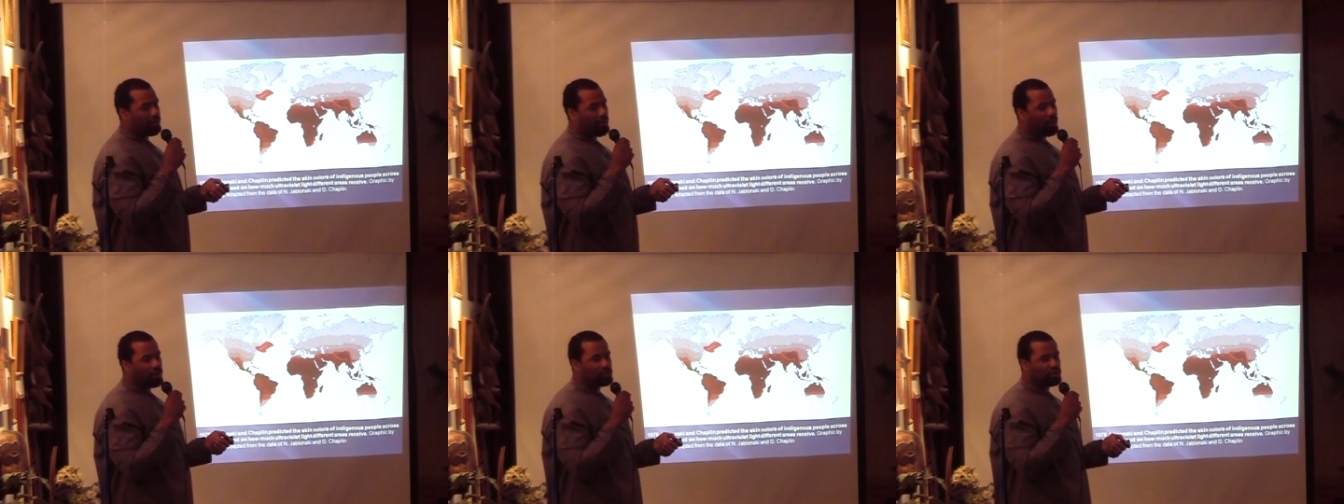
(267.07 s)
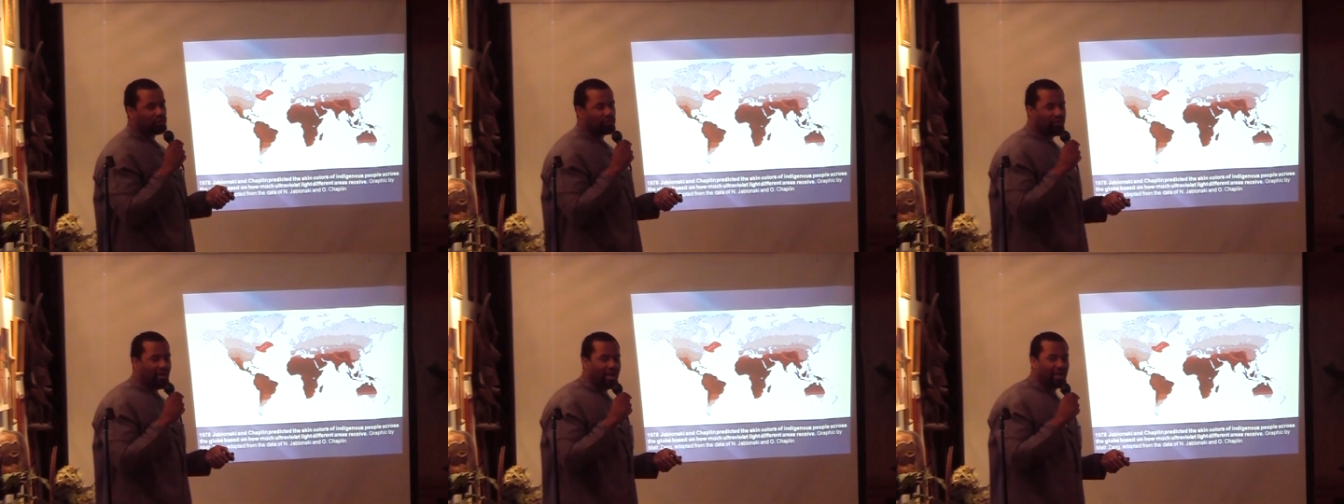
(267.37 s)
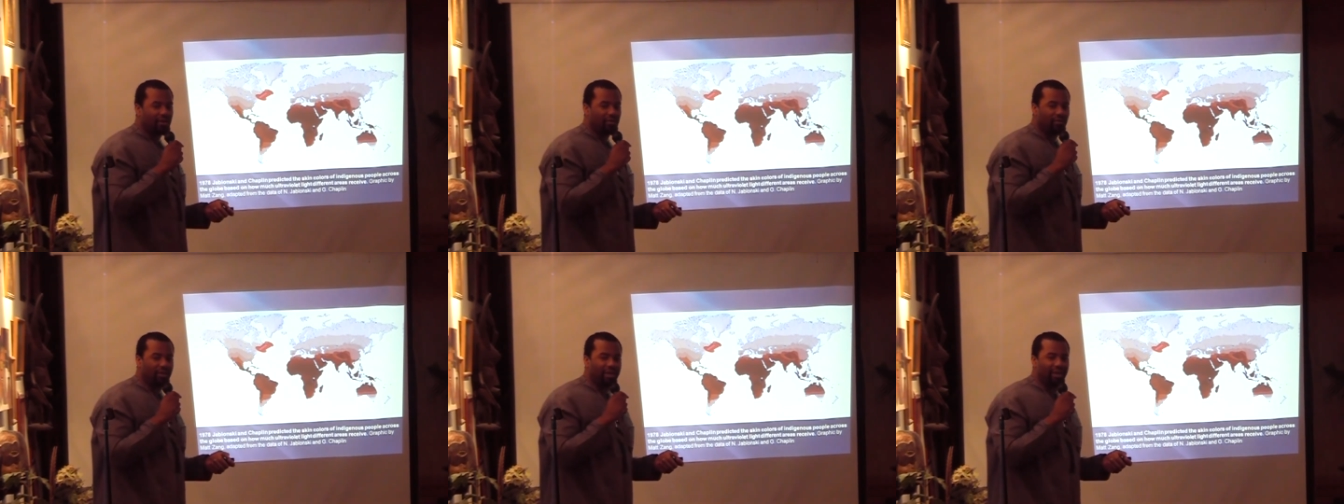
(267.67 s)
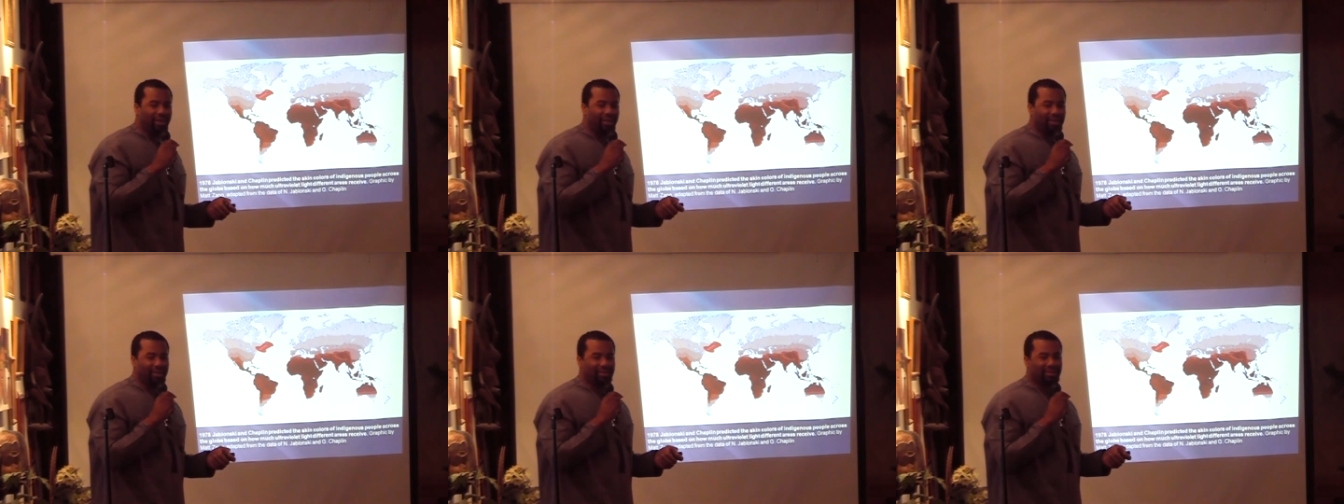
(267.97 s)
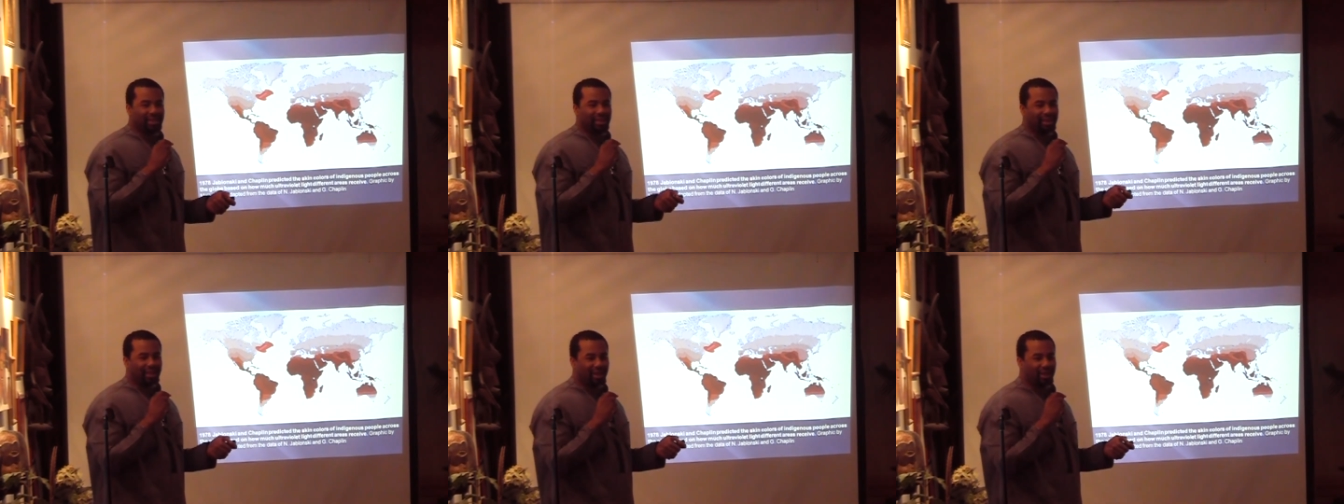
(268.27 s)
uh, ultraviolet
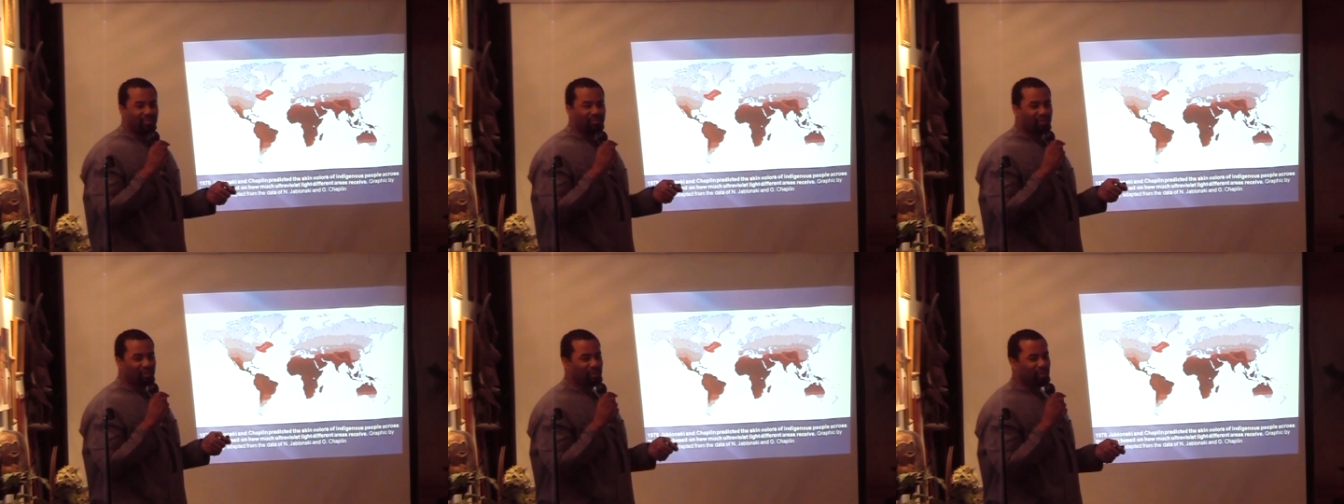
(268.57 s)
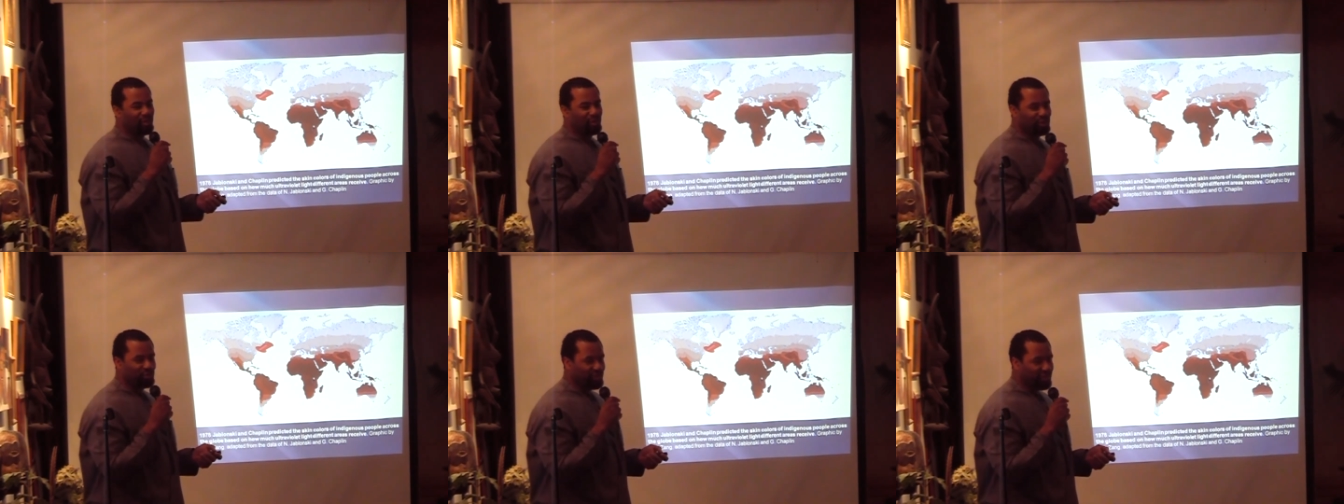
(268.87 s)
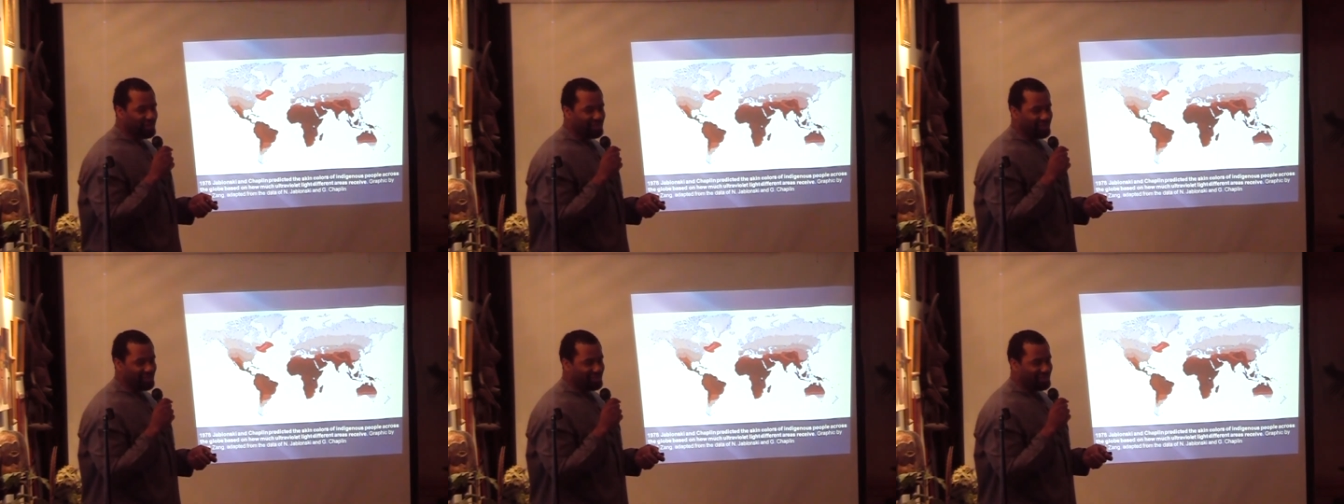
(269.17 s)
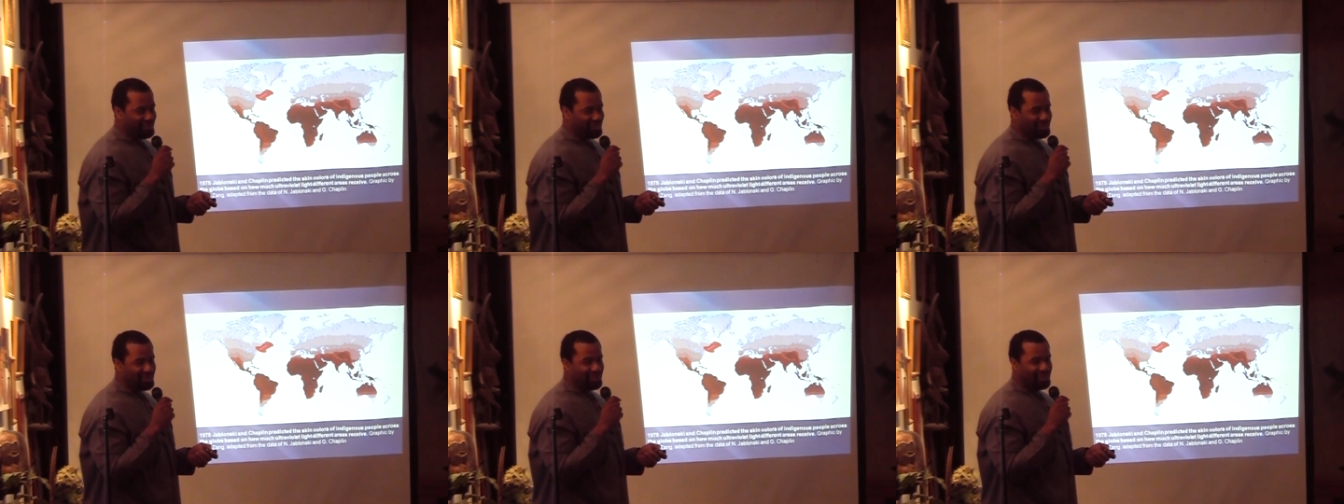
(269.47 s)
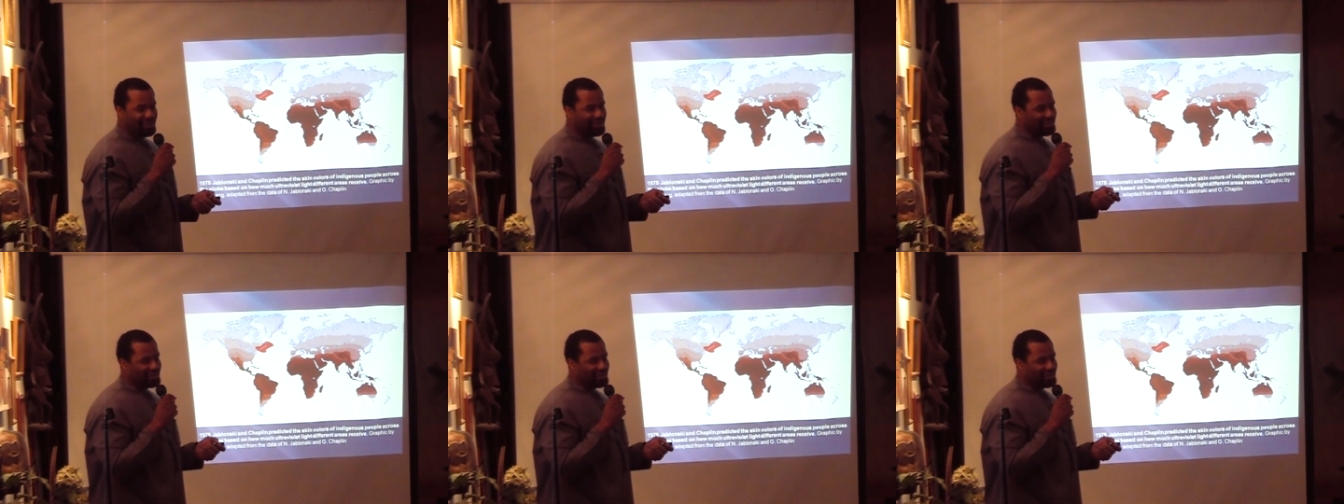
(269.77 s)
rays that come to those regions.